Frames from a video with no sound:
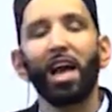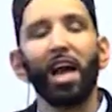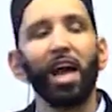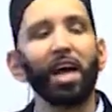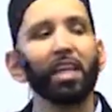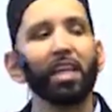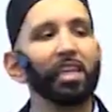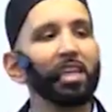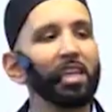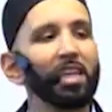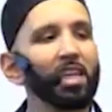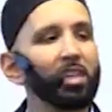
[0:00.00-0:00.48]

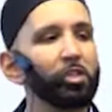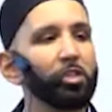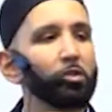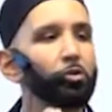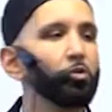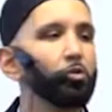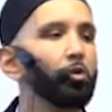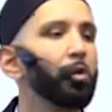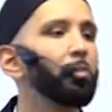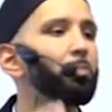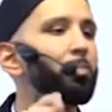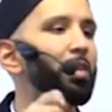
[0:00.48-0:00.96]
And then he
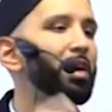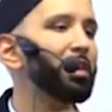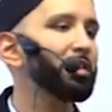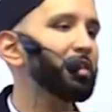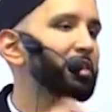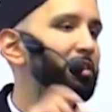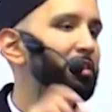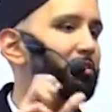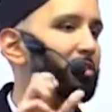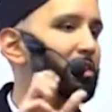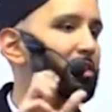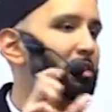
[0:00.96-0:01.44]
drew a
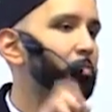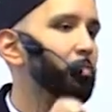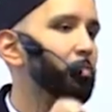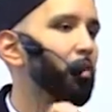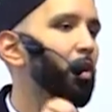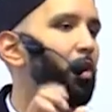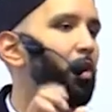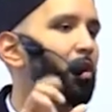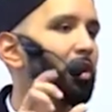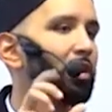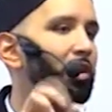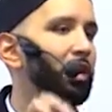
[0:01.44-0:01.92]
bunch of
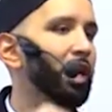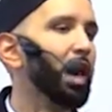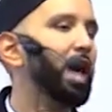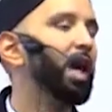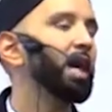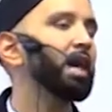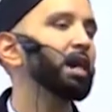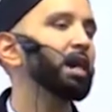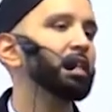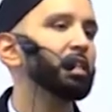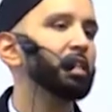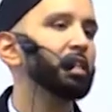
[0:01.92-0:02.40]
small
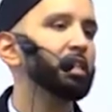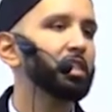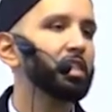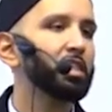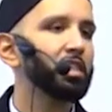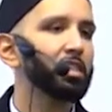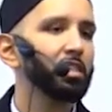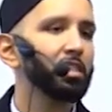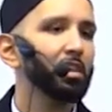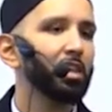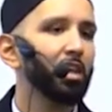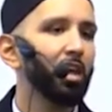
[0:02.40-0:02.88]

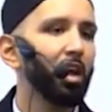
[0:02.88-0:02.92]
lines